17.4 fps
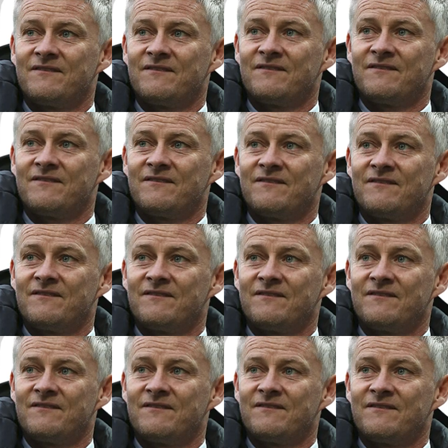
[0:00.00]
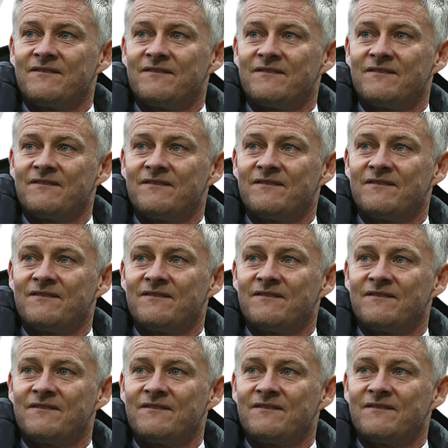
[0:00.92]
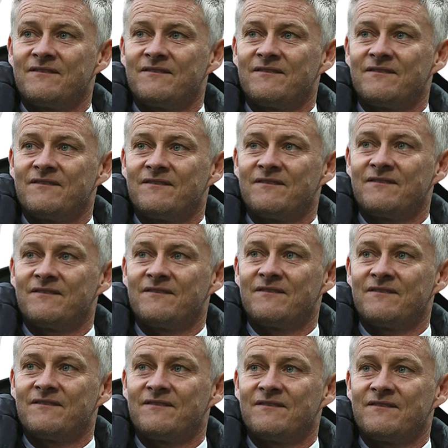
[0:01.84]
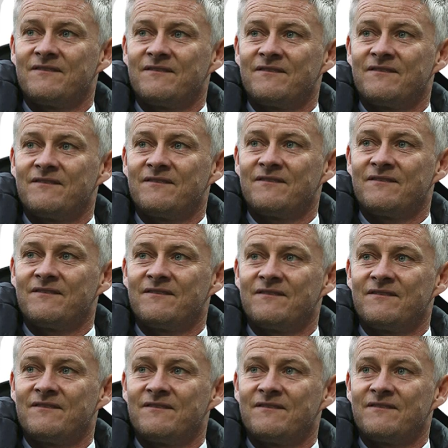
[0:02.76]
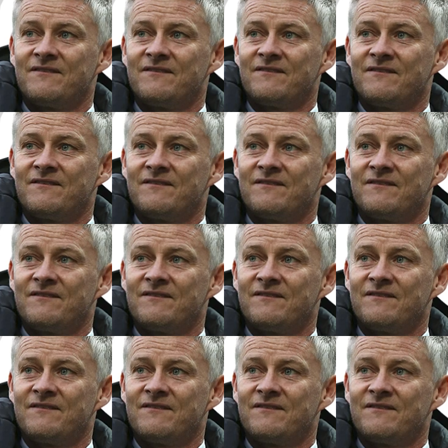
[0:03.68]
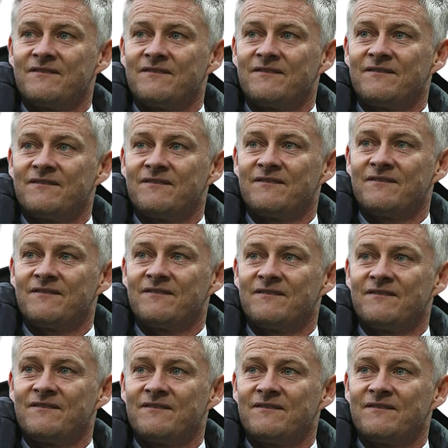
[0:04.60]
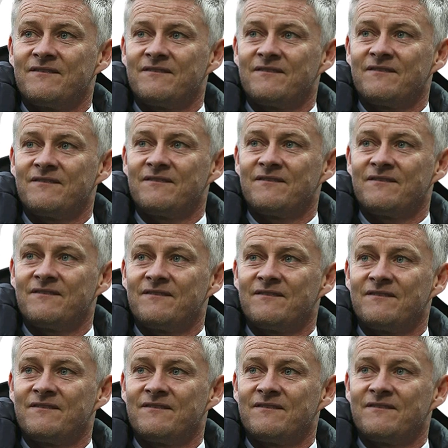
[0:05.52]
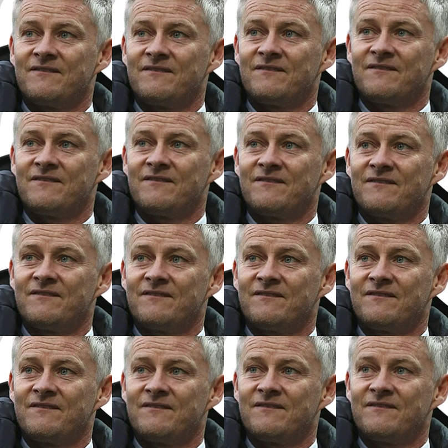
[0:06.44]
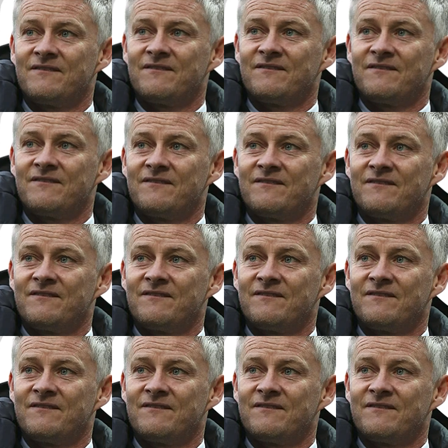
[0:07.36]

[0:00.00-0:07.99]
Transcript: (silent)